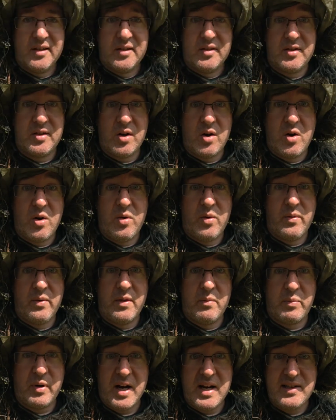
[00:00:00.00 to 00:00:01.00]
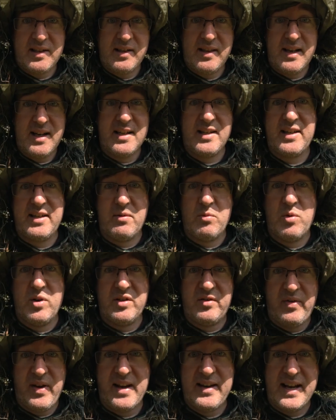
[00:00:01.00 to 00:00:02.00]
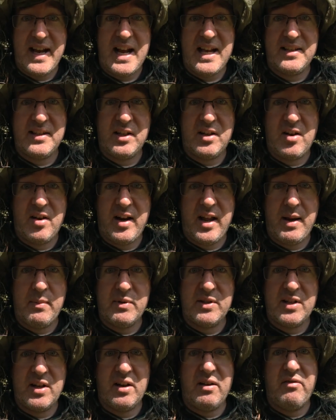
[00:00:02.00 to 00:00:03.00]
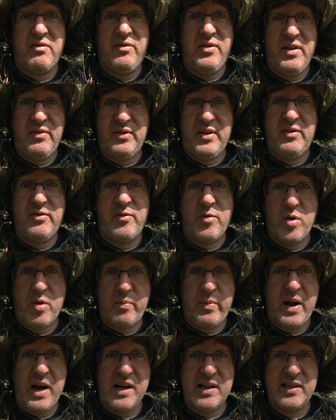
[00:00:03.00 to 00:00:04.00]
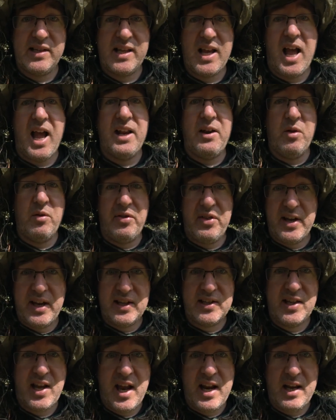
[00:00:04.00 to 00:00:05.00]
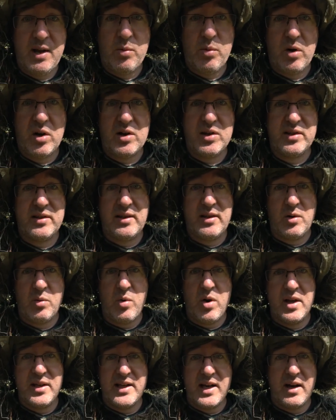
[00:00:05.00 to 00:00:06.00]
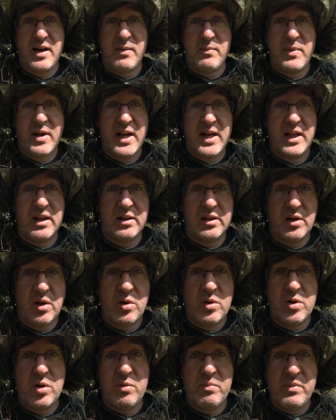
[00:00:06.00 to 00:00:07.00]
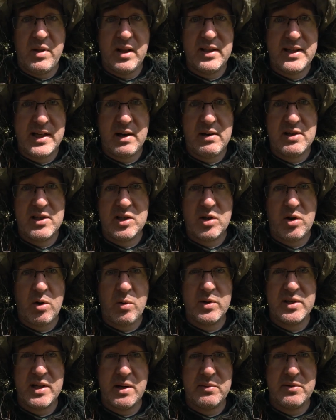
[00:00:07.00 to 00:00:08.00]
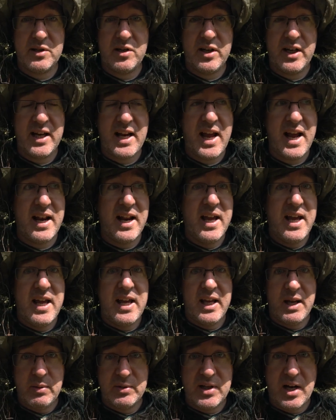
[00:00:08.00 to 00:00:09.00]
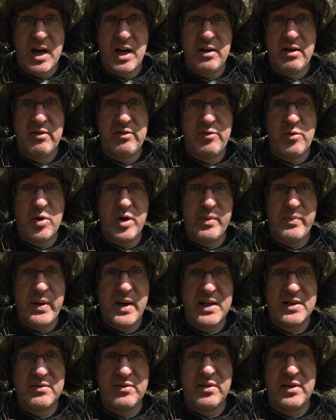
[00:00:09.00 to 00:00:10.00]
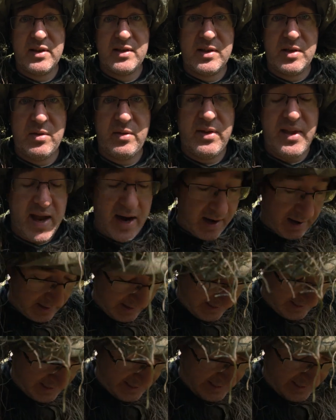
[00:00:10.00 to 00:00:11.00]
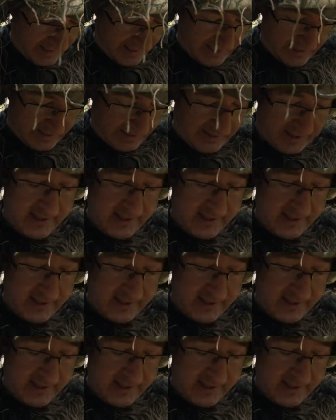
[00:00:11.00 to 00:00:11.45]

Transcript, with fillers: So the price of this was fantastic on Amazon, 54 bucks. I don't think it's any worse than the one down at my local military store, which I was looking at. It was 140 bucks for the suit there, and